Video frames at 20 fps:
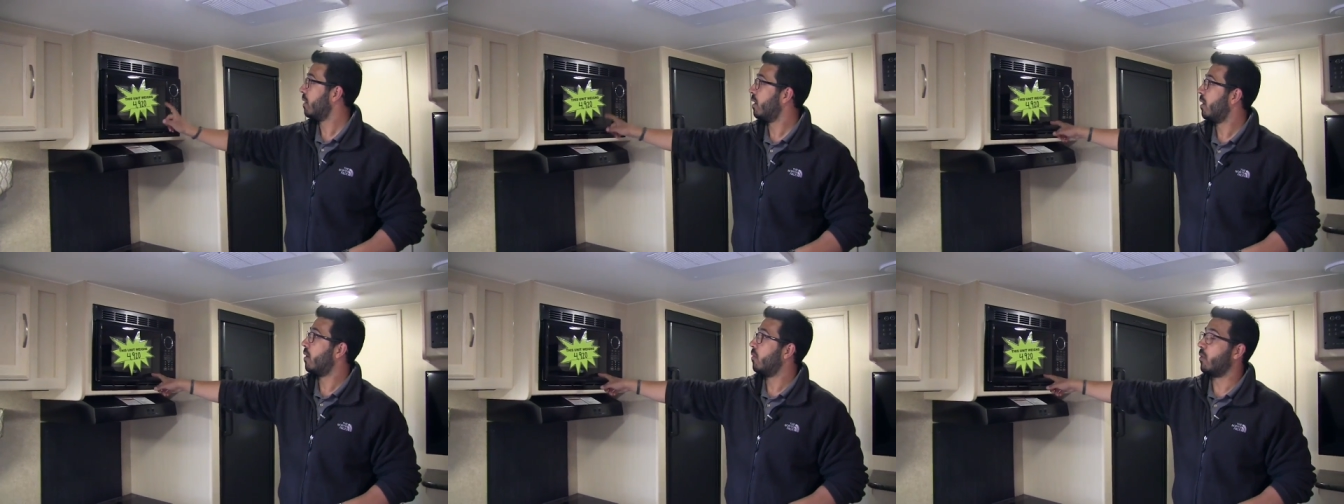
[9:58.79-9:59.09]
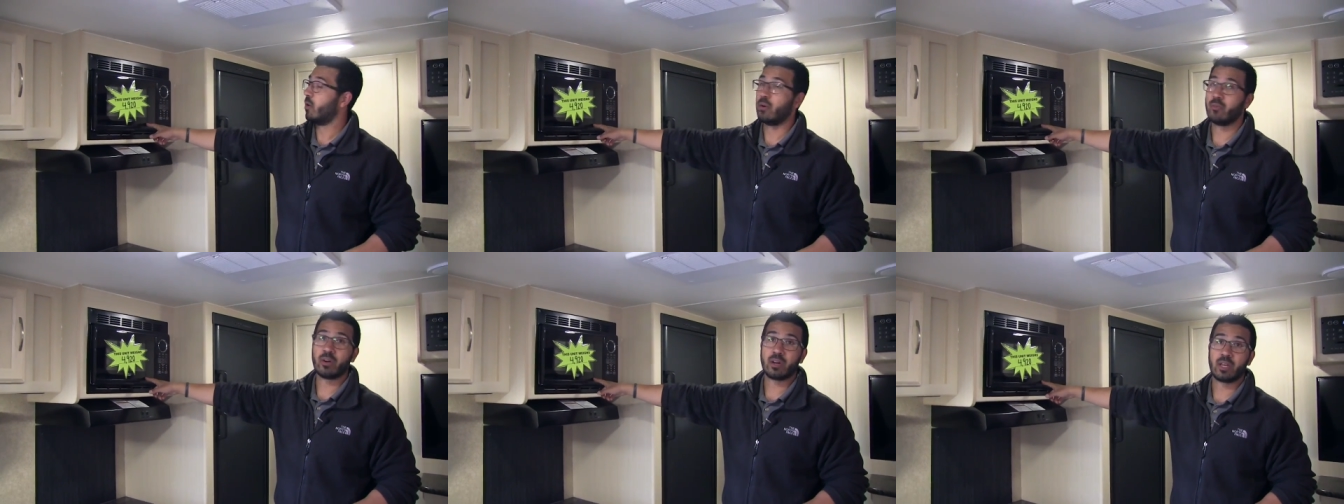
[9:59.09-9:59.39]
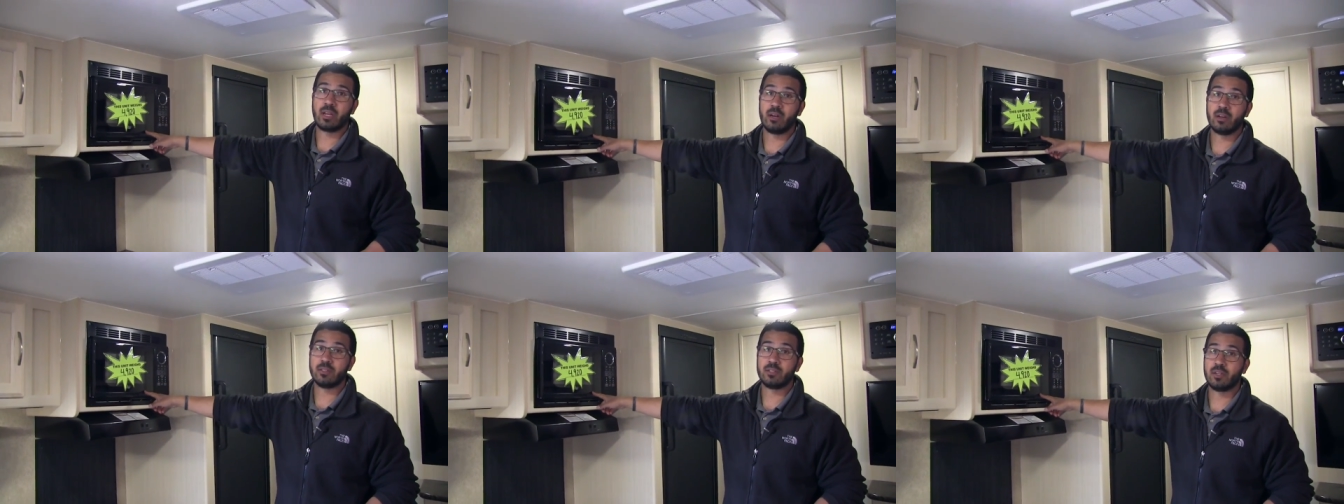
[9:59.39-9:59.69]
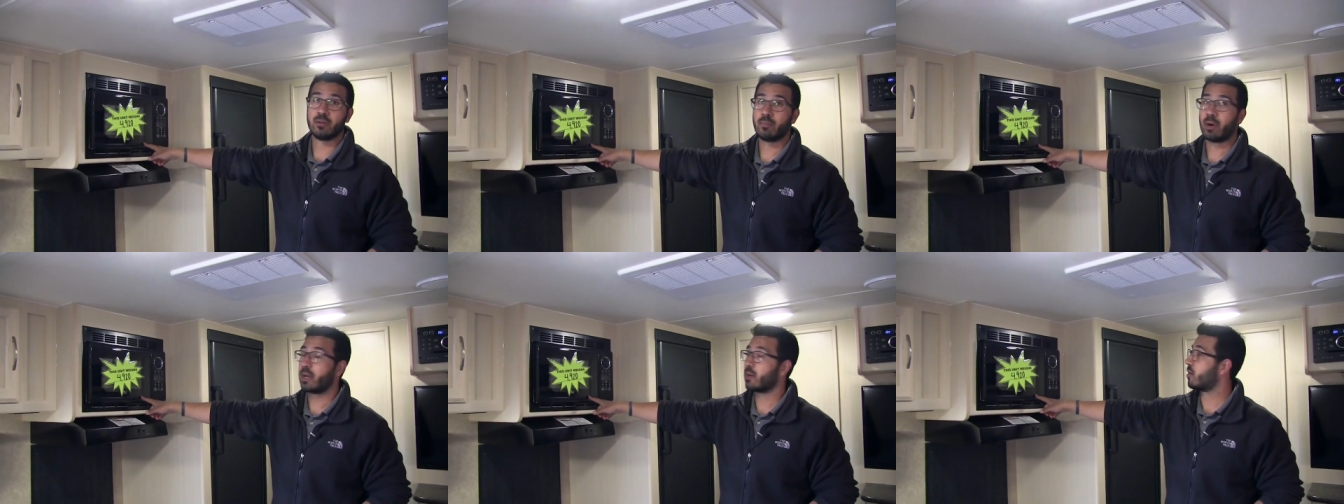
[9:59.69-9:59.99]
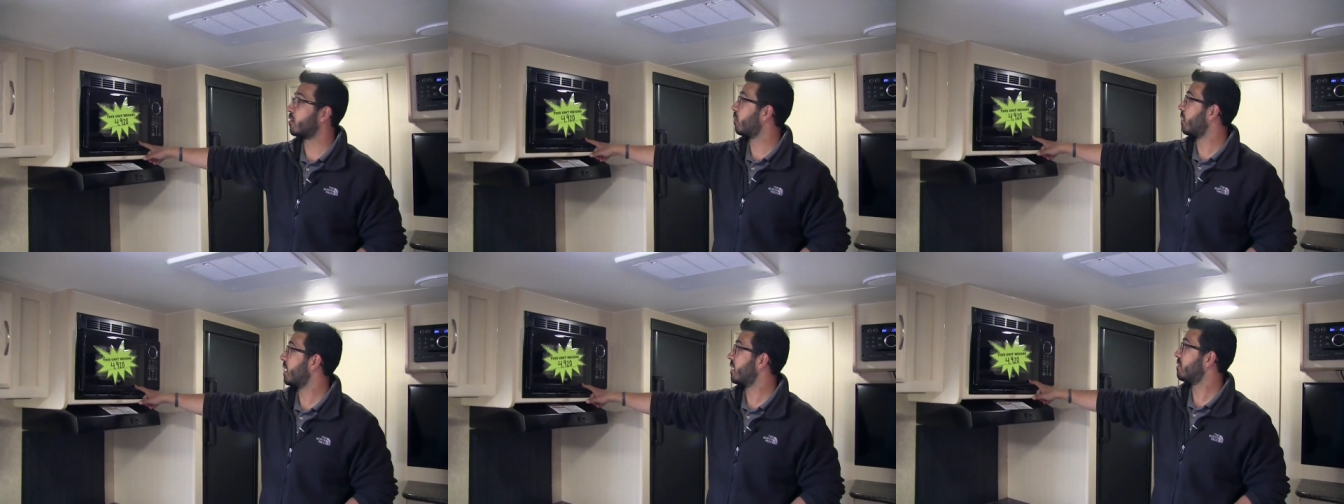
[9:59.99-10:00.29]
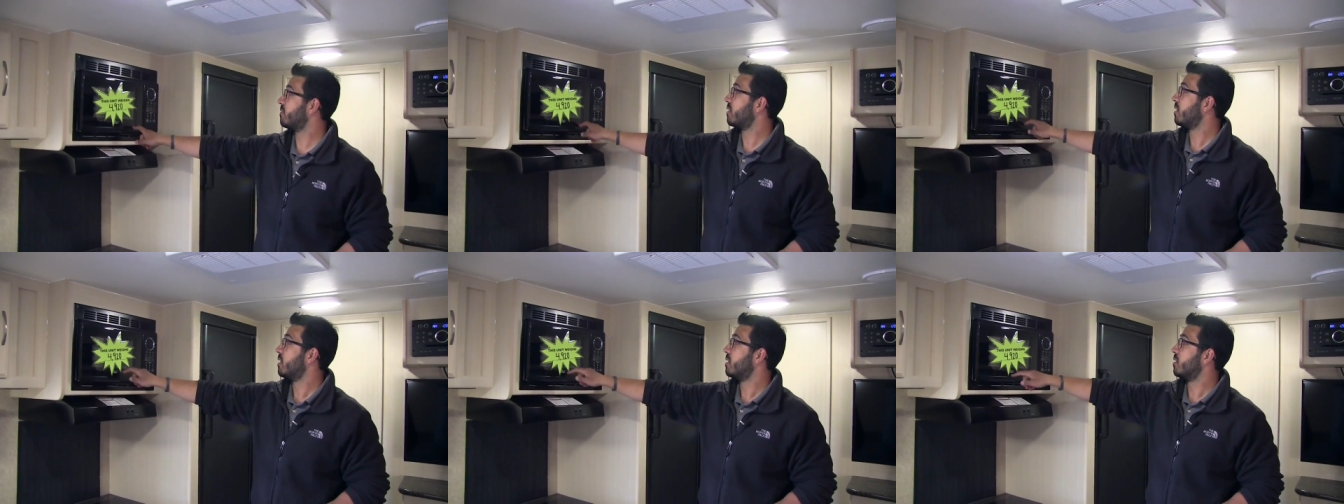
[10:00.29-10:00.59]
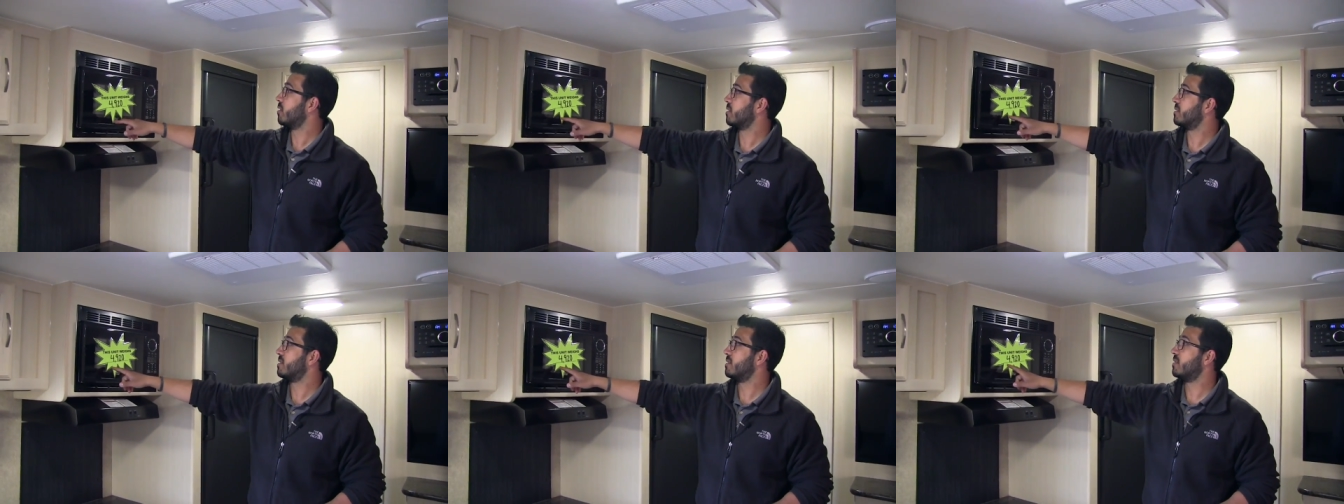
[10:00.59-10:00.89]
Right over here is your microwave.
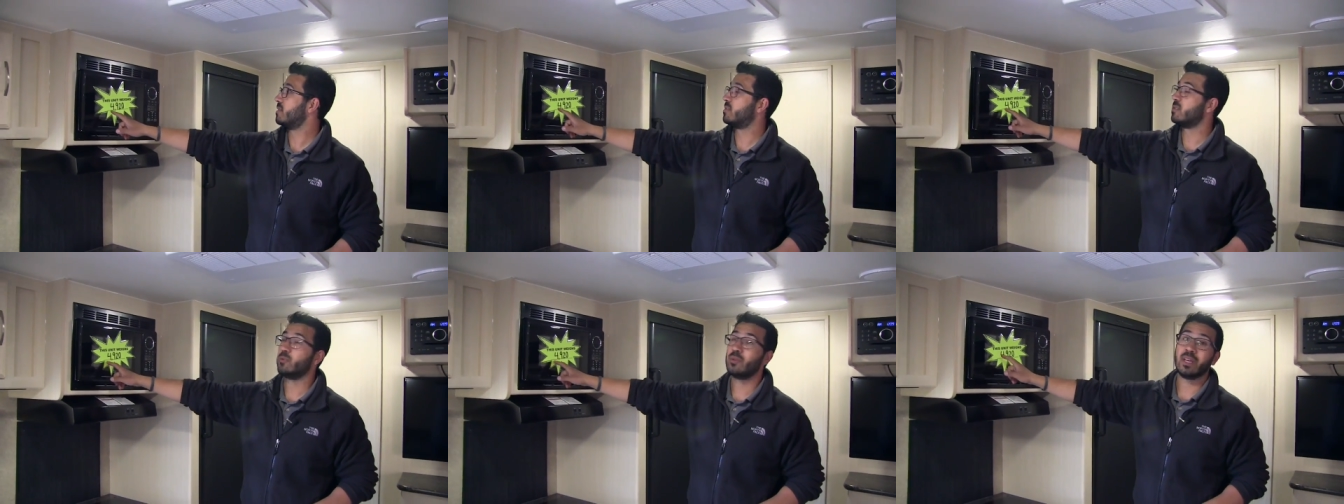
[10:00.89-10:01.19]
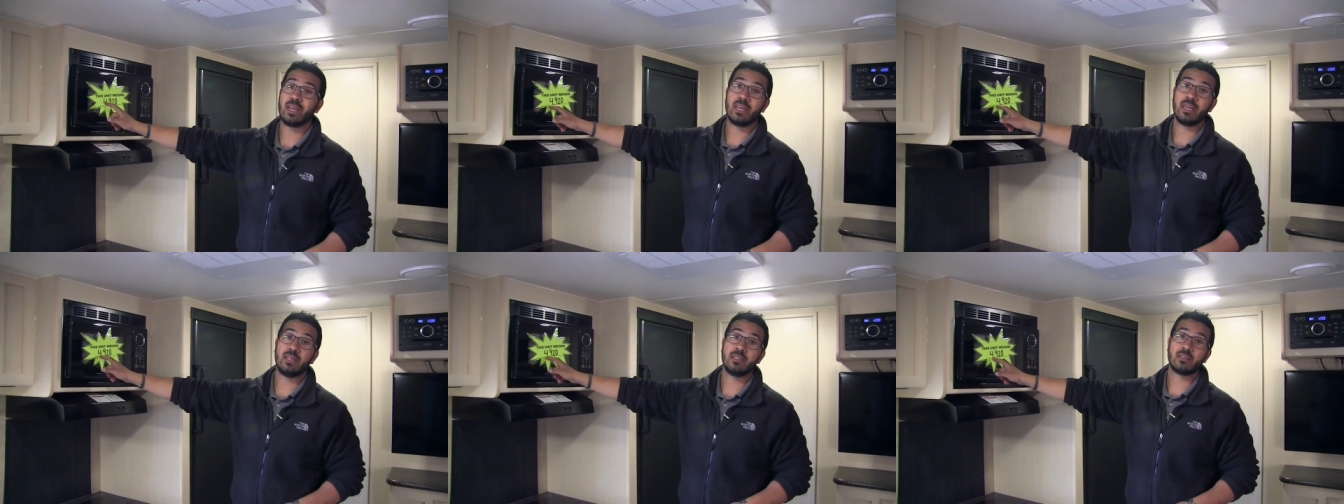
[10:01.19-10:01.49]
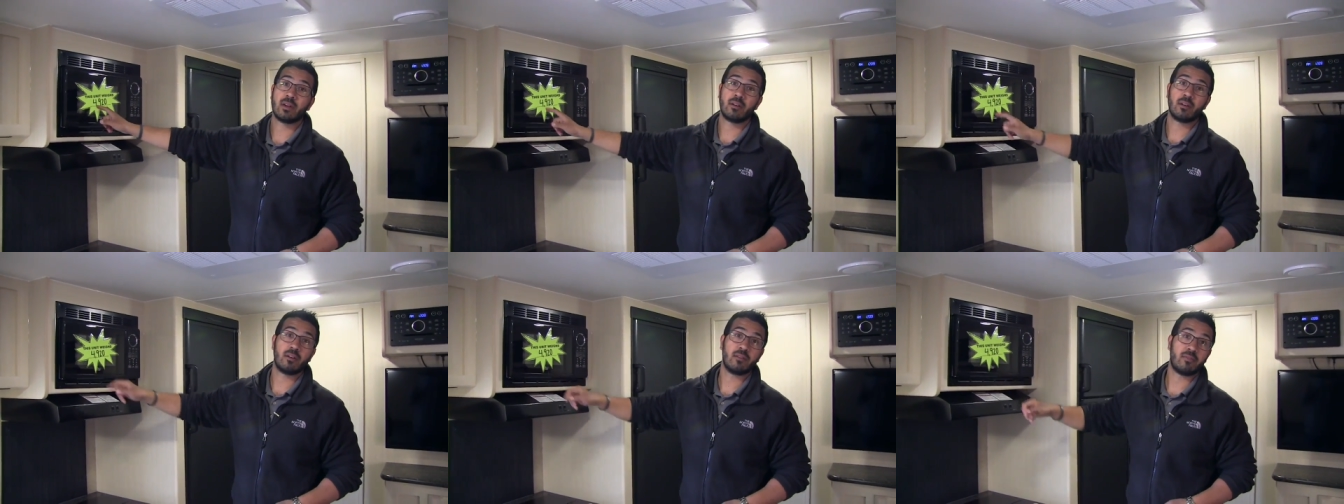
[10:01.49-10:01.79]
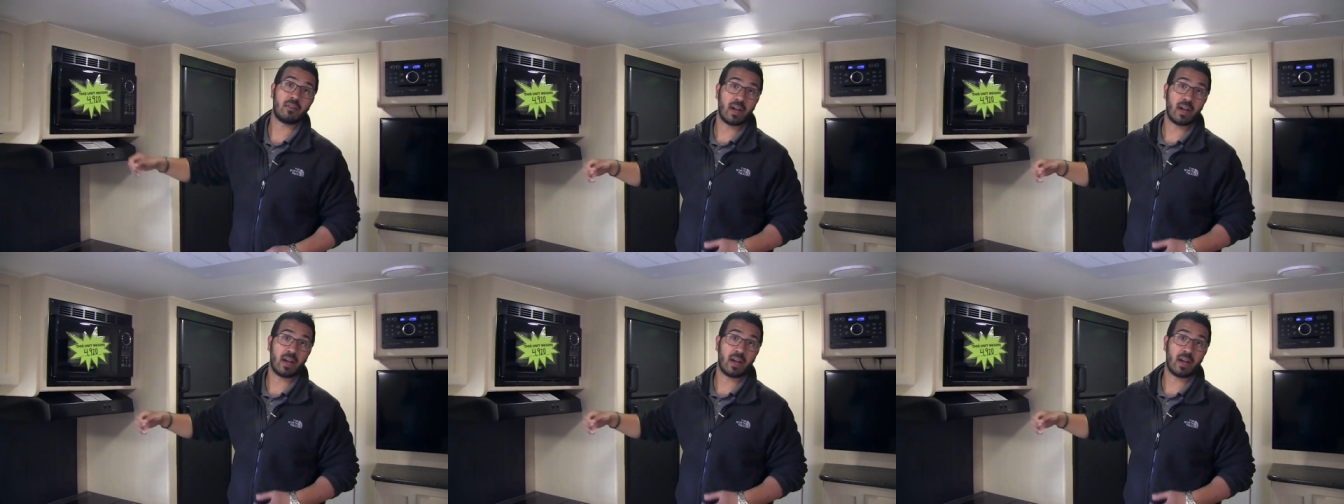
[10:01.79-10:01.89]
You can see this unit is under